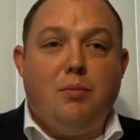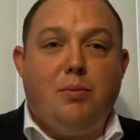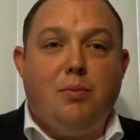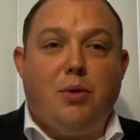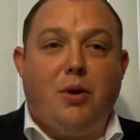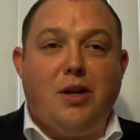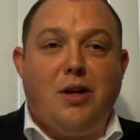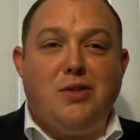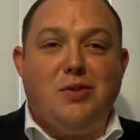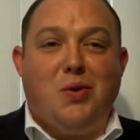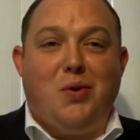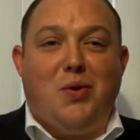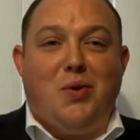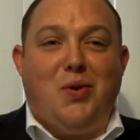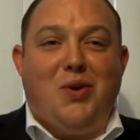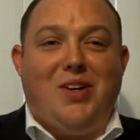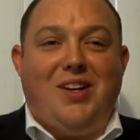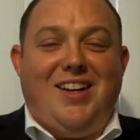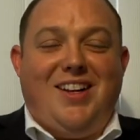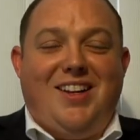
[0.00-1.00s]
Praise the
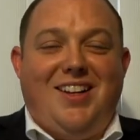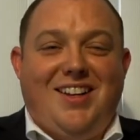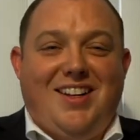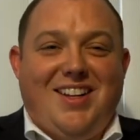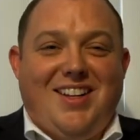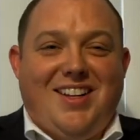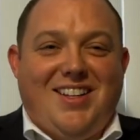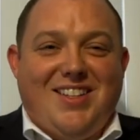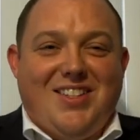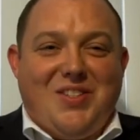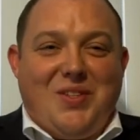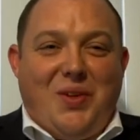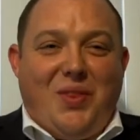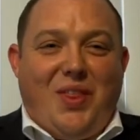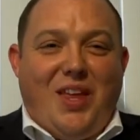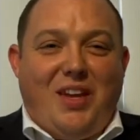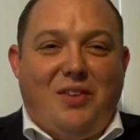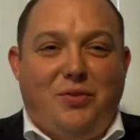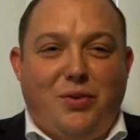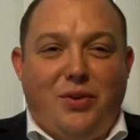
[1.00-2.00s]
Lord. So
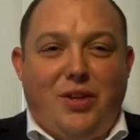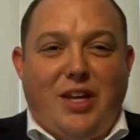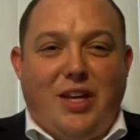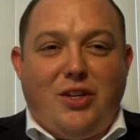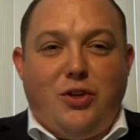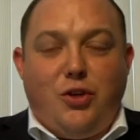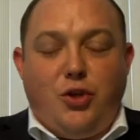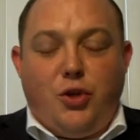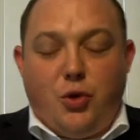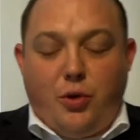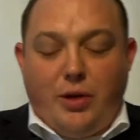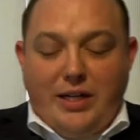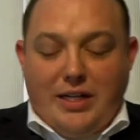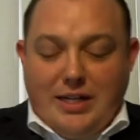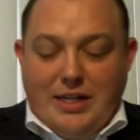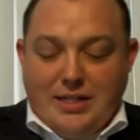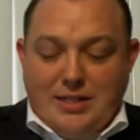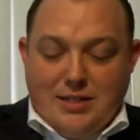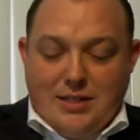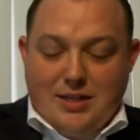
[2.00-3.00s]
thankful that you joined
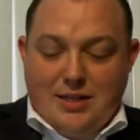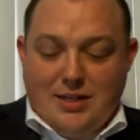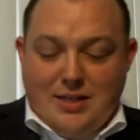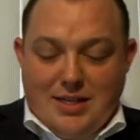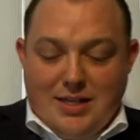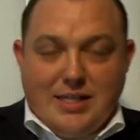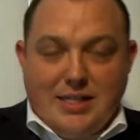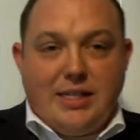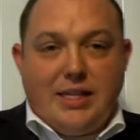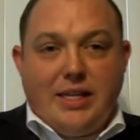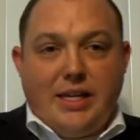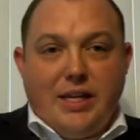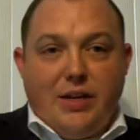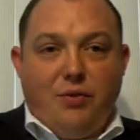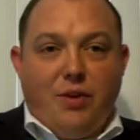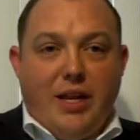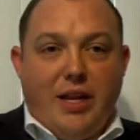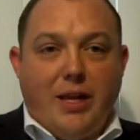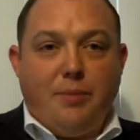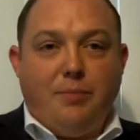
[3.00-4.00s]
us this
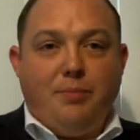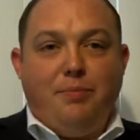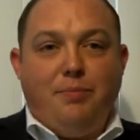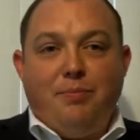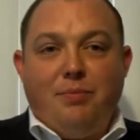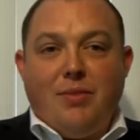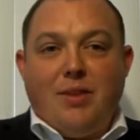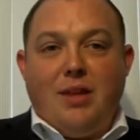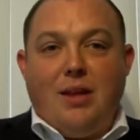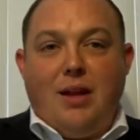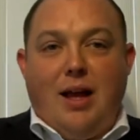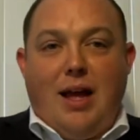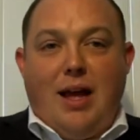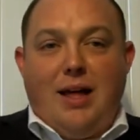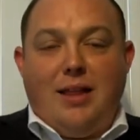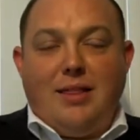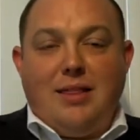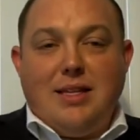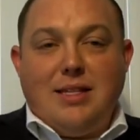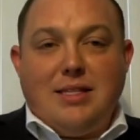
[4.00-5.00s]
evening.
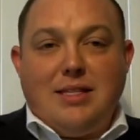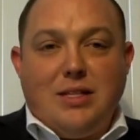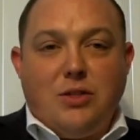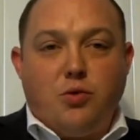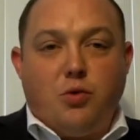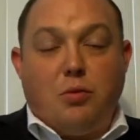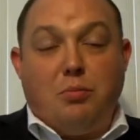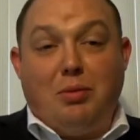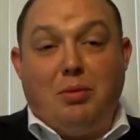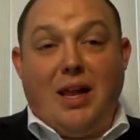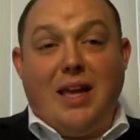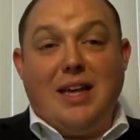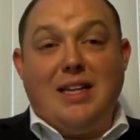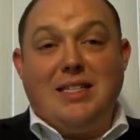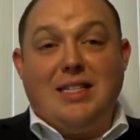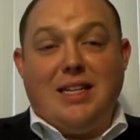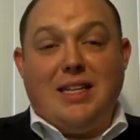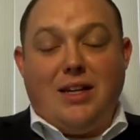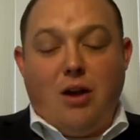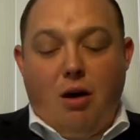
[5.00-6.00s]
Uh, this is
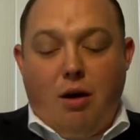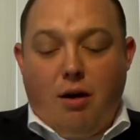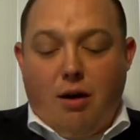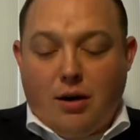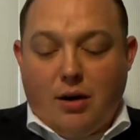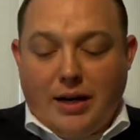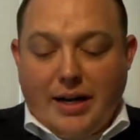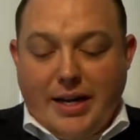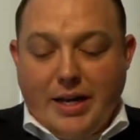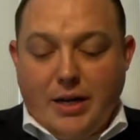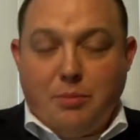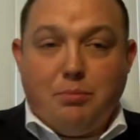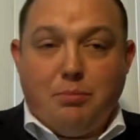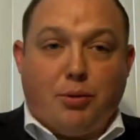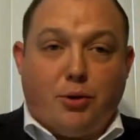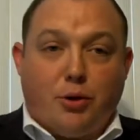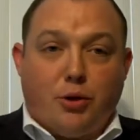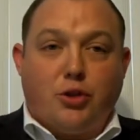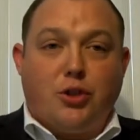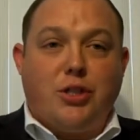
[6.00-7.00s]
replacing our in
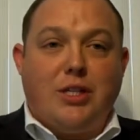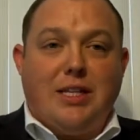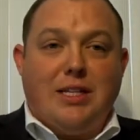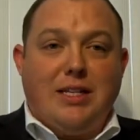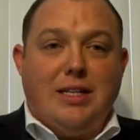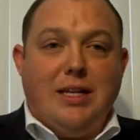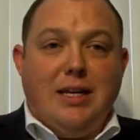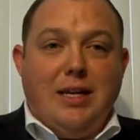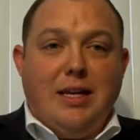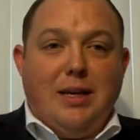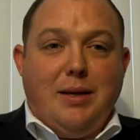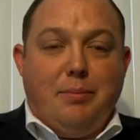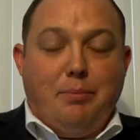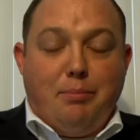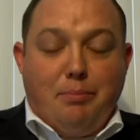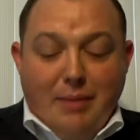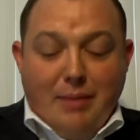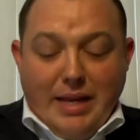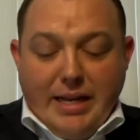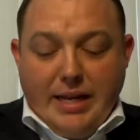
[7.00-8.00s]
person
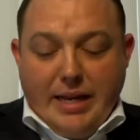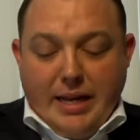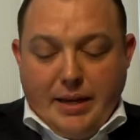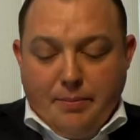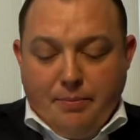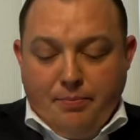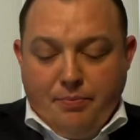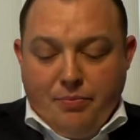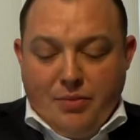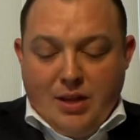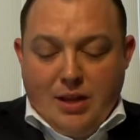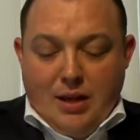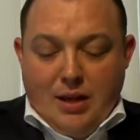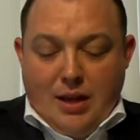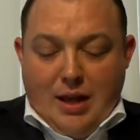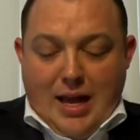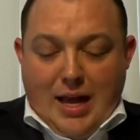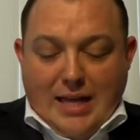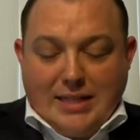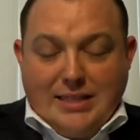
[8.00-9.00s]
meeting.
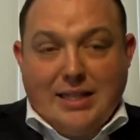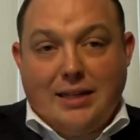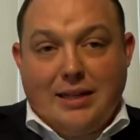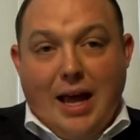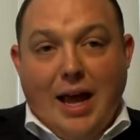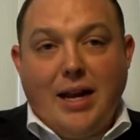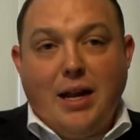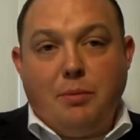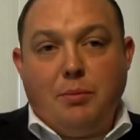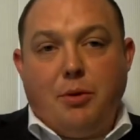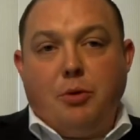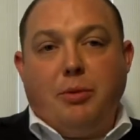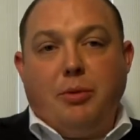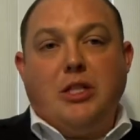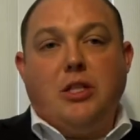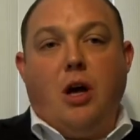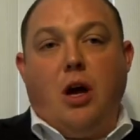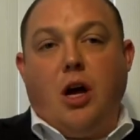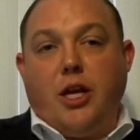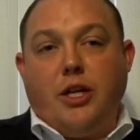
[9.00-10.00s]
Uh, tonight, I'm going to be
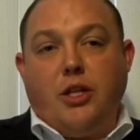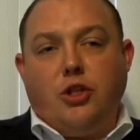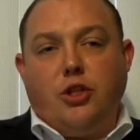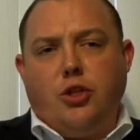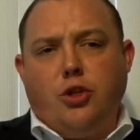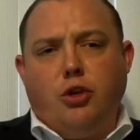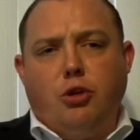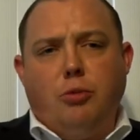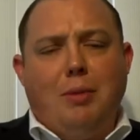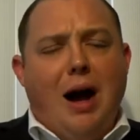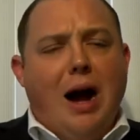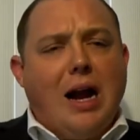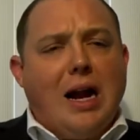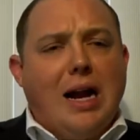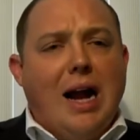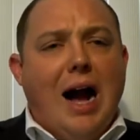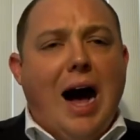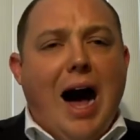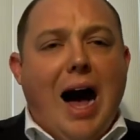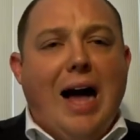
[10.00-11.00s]
talking to you about
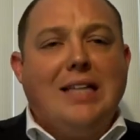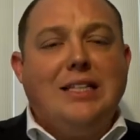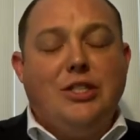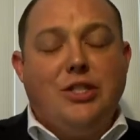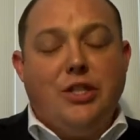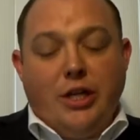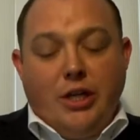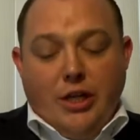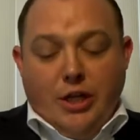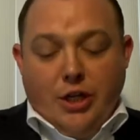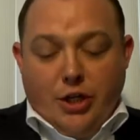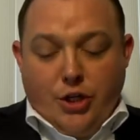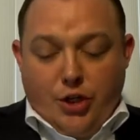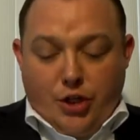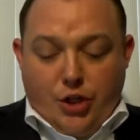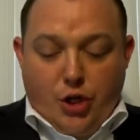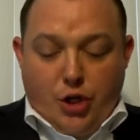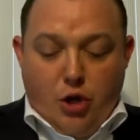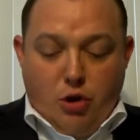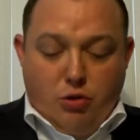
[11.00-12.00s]
God's
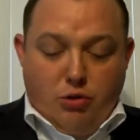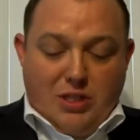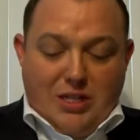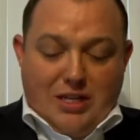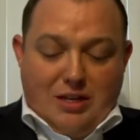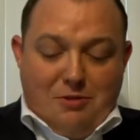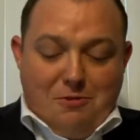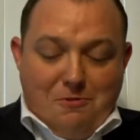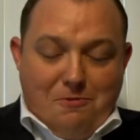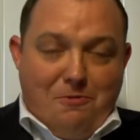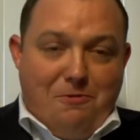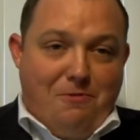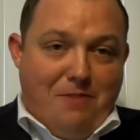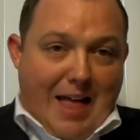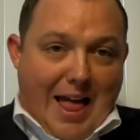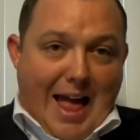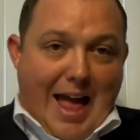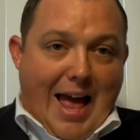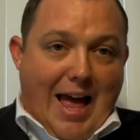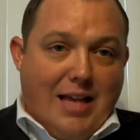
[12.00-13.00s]
chosen
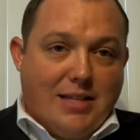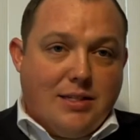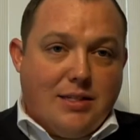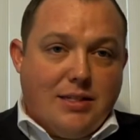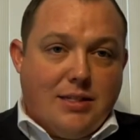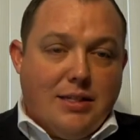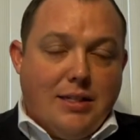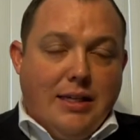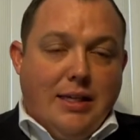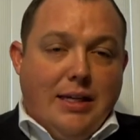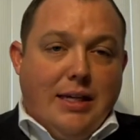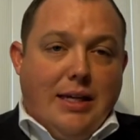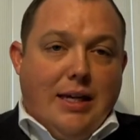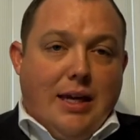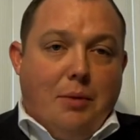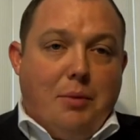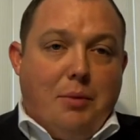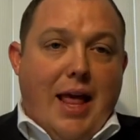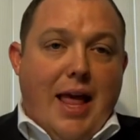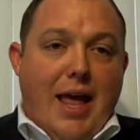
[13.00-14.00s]
fast.
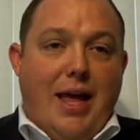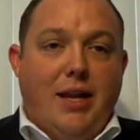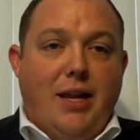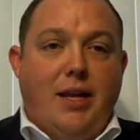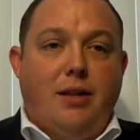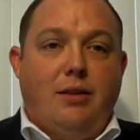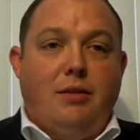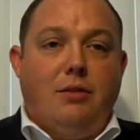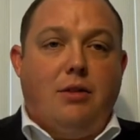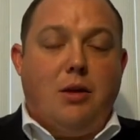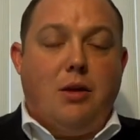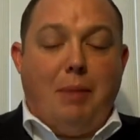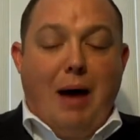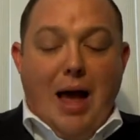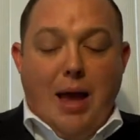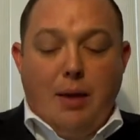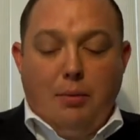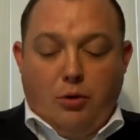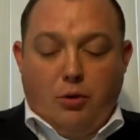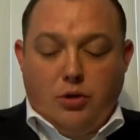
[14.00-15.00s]
I'm going to head in the
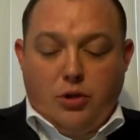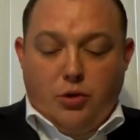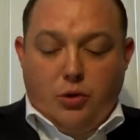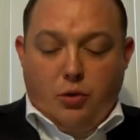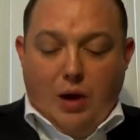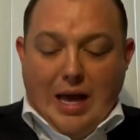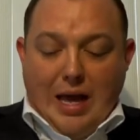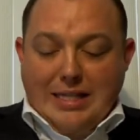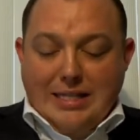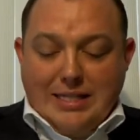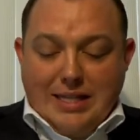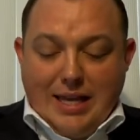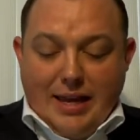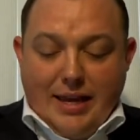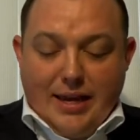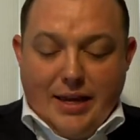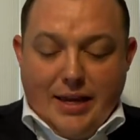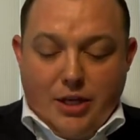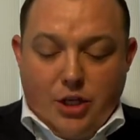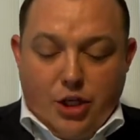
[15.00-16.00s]
Bible to
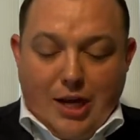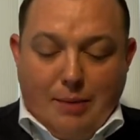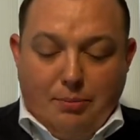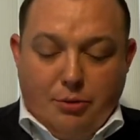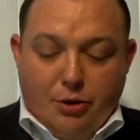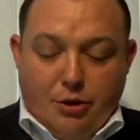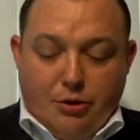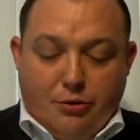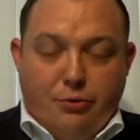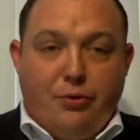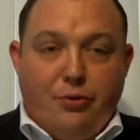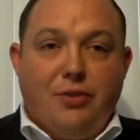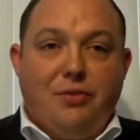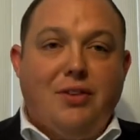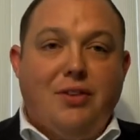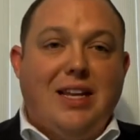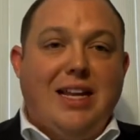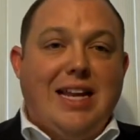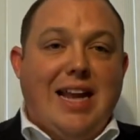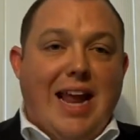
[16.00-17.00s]
Isaiah chapter
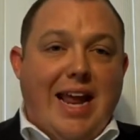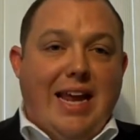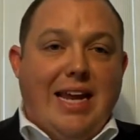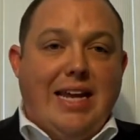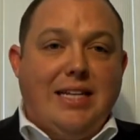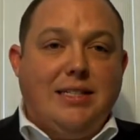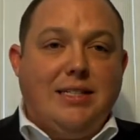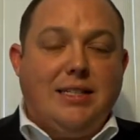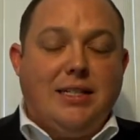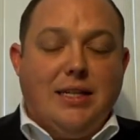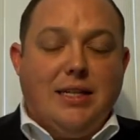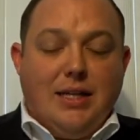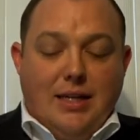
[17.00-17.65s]
58,